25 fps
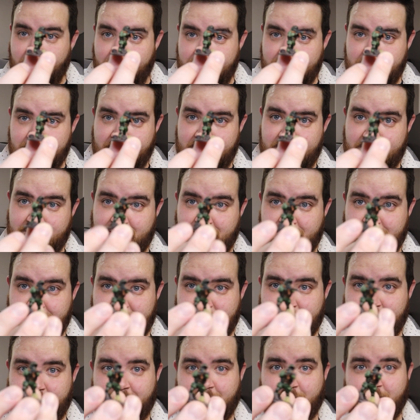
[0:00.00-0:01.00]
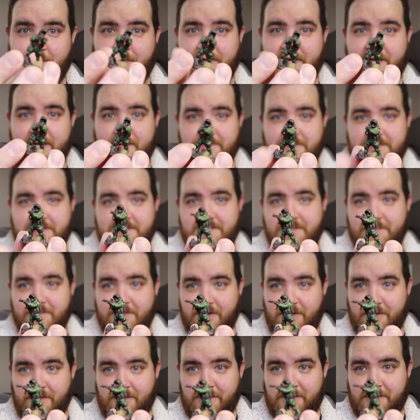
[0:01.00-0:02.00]
other miniatures for a game system
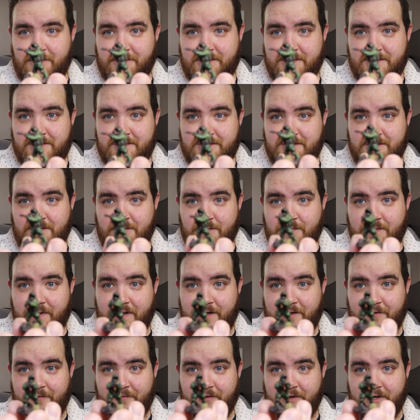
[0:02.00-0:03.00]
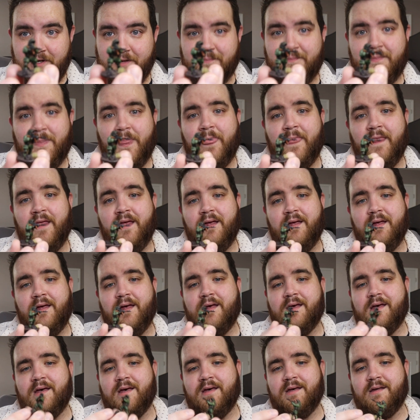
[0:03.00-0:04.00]
called Zona Alfa.
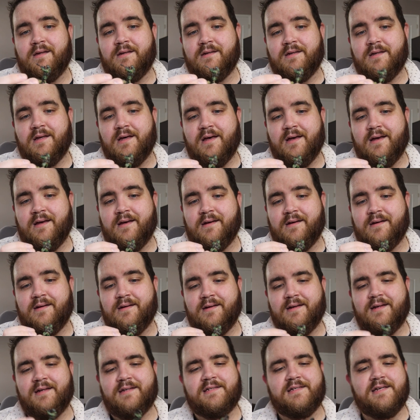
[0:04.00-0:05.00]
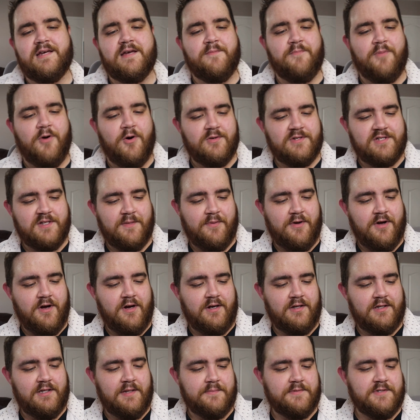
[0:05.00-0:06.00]
And uh, it's a post
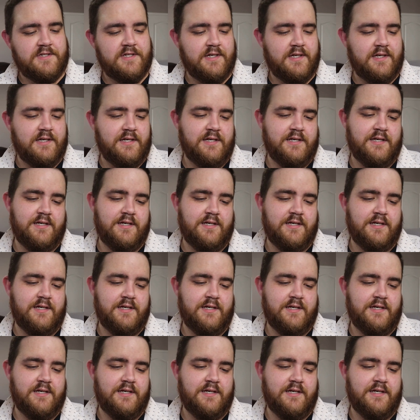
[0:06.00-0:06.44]
apocalyptic